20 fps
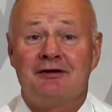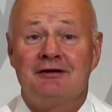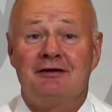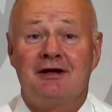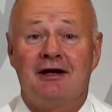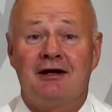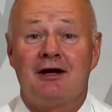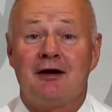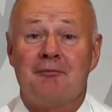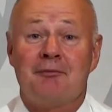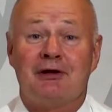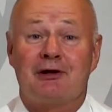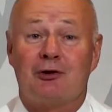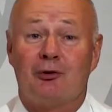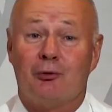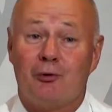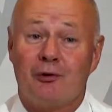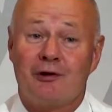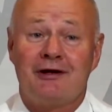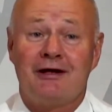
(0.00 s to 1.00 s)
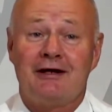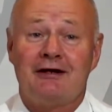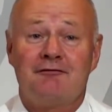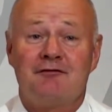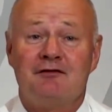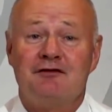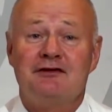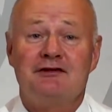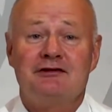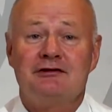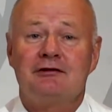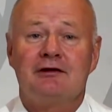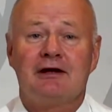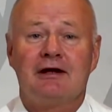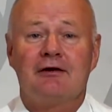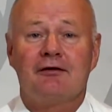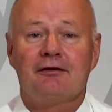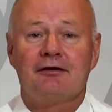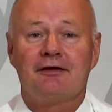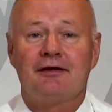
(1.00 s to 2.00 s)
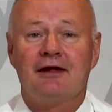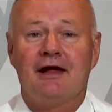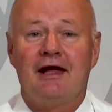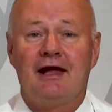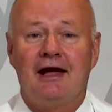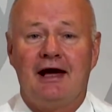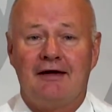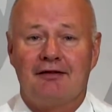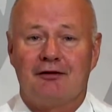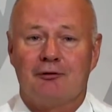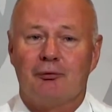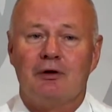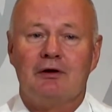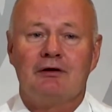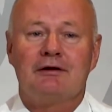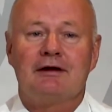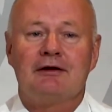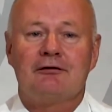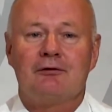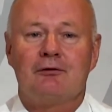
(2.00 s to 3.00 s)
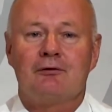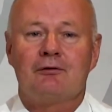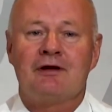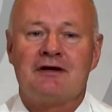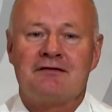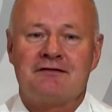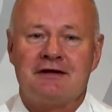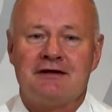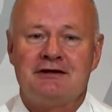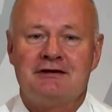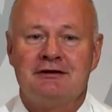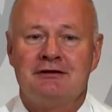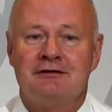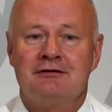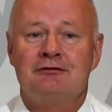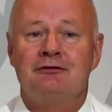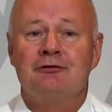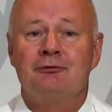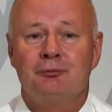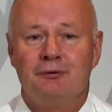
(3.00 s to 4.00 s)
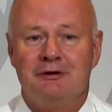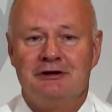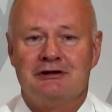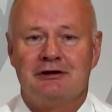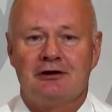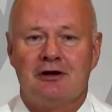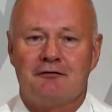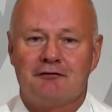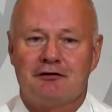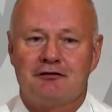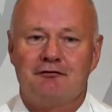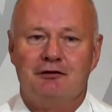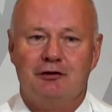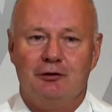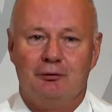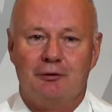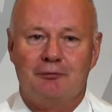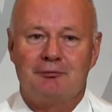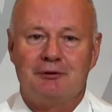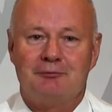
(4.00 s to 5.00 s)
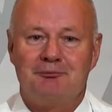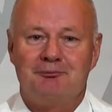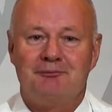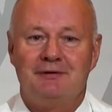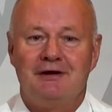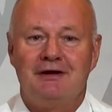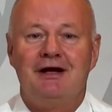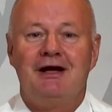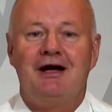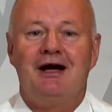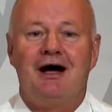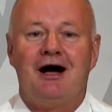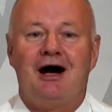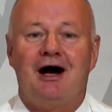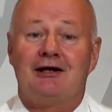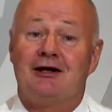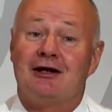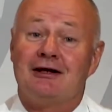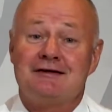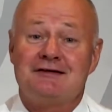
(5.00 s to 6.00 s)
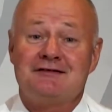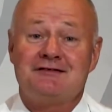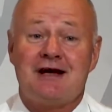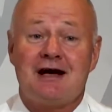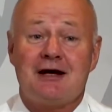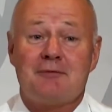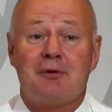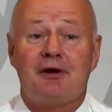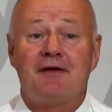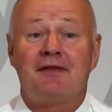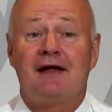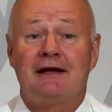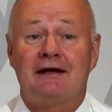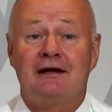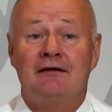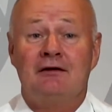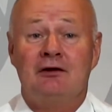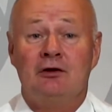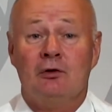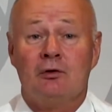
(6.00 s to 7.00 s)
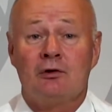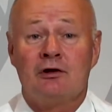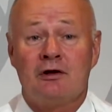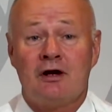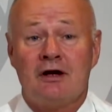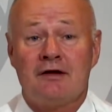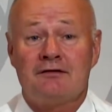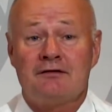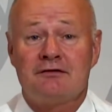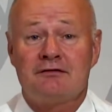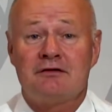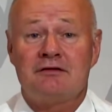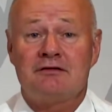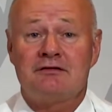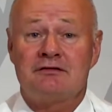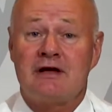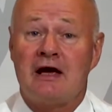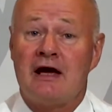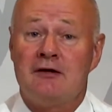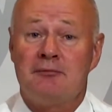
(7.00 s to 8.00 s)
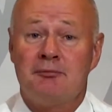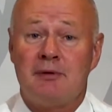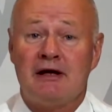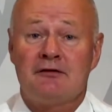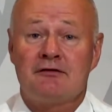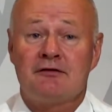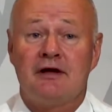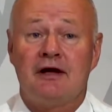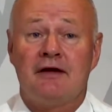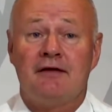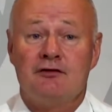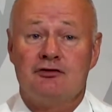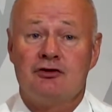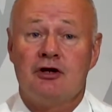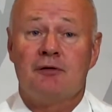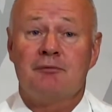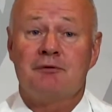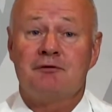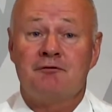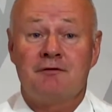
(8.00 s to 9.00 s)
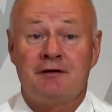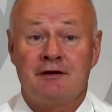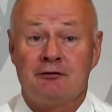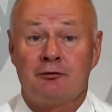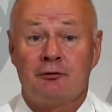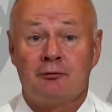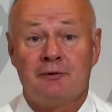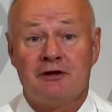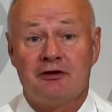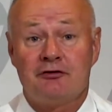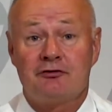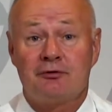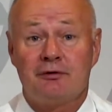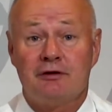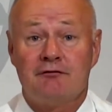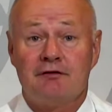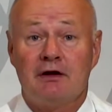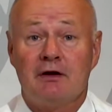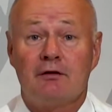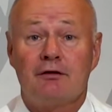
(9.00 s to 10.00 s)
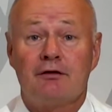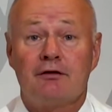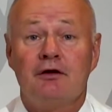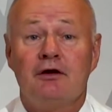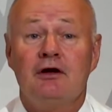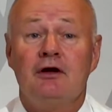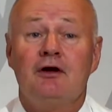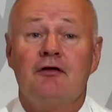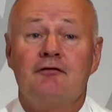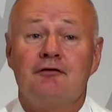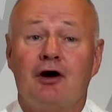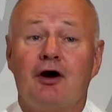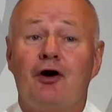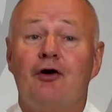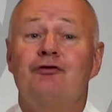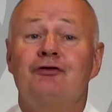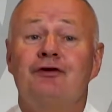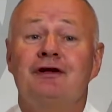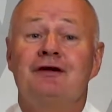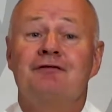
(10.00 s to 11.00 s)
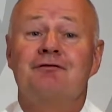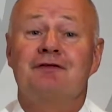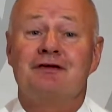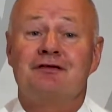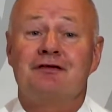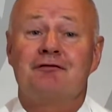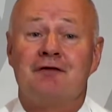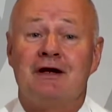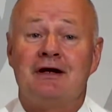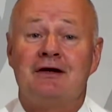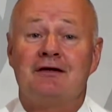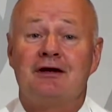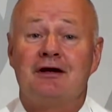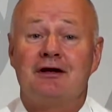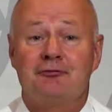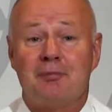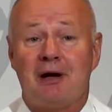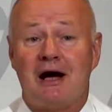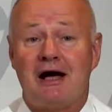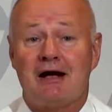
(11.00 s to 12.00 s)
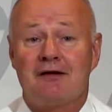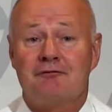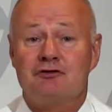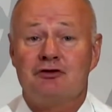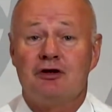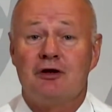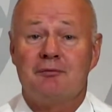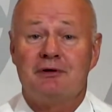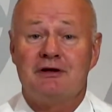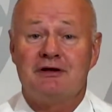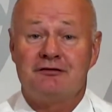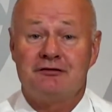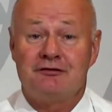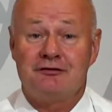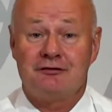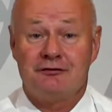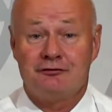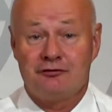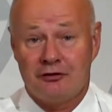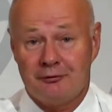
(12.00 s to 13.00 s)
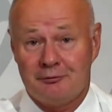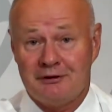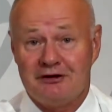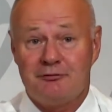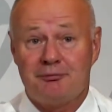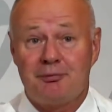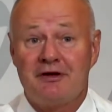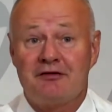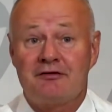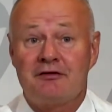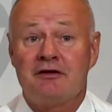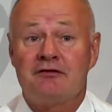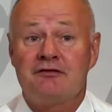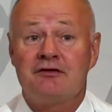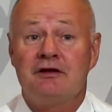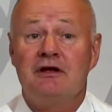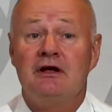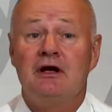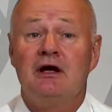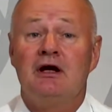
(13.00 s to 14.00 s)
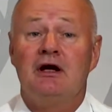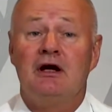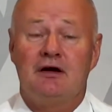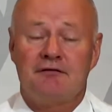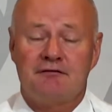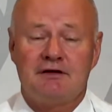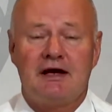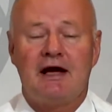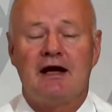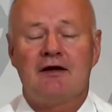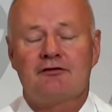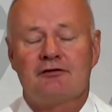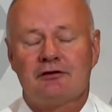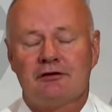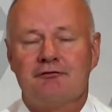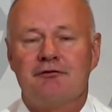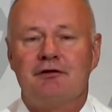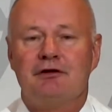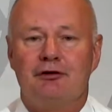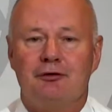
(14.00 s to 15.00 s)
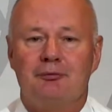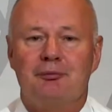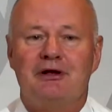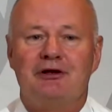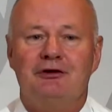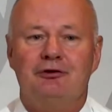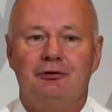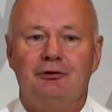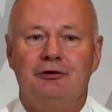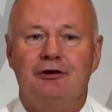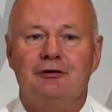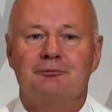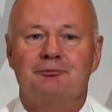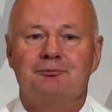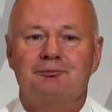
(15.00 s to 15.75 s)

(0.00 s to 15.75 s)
and I'm the Coordinator for Digital Health at the World Health Organization Regional Office for Europe. I'd like to start by thanking the organisers, Scanbalt and the German Federal Ministry of Health, for hosting of this event as part of Germany's presidency of the Council of the European Union.